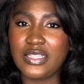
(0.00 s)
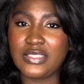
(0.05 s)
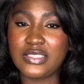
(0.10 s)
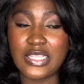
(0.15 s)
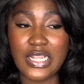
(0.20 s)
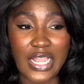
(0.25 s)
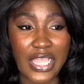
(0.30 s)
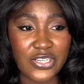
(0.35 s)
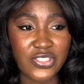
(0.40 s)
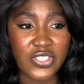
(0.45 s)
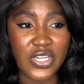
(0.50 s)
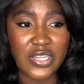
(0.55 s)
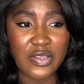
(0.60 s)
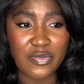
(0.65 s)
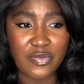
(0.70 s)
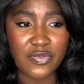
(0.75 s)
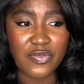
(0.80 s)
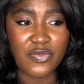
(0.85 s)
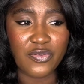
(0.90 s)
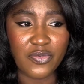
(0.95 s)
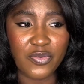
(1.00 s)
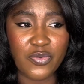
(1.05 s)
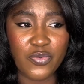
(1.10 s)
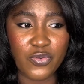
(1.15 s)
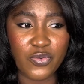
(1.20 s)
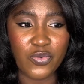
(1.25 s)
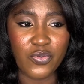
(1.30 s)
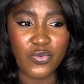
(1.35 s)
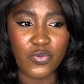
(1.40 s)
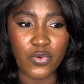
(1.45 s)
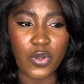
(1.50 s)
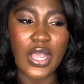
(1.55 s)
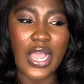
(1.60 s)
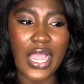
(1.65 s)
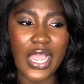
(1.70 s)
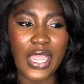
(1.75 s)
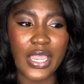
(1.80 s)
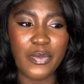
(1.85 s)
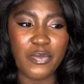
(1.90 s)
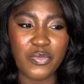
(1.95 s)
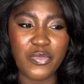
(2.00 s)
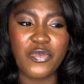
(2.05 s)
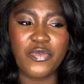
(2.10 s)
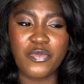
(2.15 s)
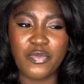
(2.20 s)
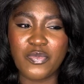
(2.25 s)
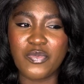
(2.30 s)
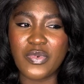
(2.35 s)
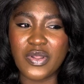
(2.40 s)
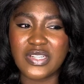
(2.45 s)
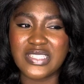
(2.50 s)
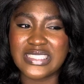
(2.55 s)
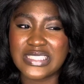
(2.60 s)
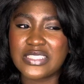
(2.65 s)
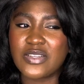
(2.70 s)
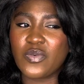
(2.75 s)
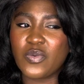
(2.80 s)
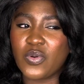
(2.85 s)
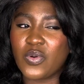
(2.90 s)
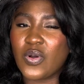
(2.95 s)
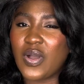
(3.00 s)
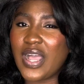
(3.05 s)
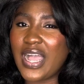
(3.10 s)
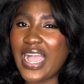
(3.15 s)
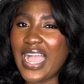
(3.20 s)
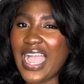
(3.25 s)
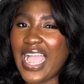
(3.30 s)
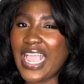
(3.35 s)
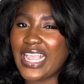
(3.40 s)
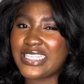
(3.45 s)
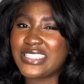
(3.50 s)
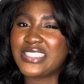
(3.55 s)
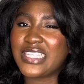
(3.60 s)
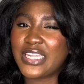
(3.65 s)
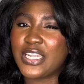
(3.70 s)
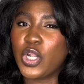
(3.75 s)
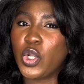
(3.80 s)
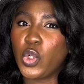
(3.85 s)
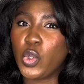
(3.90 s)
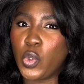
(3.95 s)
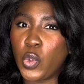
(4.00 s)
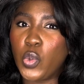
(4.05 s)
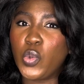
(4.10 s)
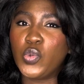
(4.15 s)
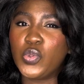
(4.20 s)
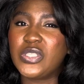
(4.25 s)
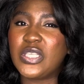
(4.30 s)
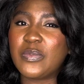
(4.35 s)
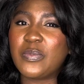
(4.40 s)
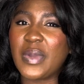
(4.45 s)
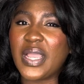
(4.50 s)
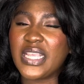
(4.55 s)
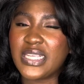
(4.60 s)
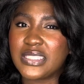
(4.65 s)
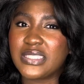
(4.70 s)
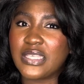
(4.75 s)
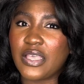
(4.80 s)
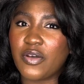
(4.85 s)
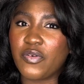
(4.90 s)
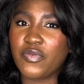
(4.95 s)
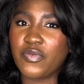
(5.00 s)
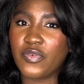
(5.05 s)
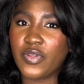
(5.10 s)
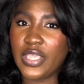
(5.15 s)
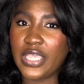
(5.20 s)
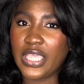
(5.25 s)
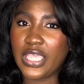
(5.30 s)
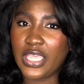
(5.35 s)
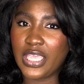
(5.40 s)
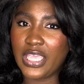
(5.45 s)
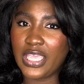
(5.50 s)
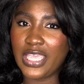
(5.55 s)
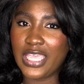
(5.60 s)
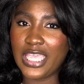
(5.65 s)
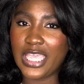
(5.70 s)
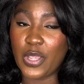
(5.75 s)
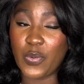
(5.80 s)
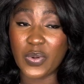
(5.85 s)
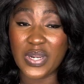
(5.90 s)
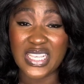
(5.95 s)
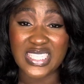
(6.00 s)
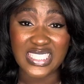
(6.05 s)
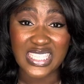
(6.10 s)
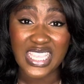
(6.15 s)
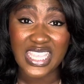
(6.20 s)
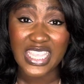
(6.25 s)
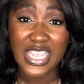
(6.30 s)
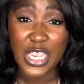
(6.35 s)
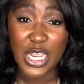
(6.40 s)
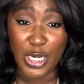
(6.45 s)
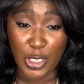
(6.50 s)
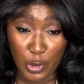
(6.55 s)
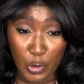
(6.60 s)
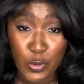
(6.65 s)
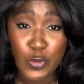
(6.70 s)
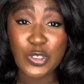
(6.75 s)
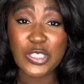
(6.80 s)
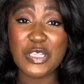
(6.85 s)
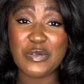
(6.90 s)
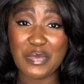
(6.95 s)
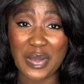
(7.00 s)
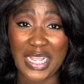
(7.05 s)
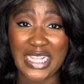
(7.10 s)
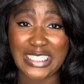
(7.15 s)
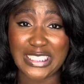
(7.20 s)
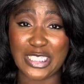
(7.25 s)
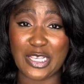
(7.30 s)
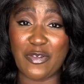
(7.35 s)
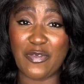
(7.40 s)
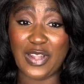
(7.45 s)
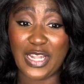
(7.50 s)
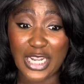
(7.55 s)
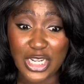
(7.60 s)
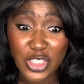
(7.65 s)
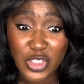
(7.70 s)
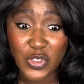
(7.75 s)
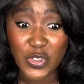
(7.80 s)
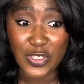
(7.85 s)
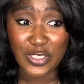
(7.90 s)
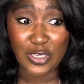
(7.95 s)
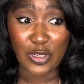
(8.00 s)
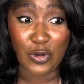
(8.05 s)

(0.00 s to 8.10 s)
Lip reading: till actually well, till I started losing myself. And when I say losing myself, literally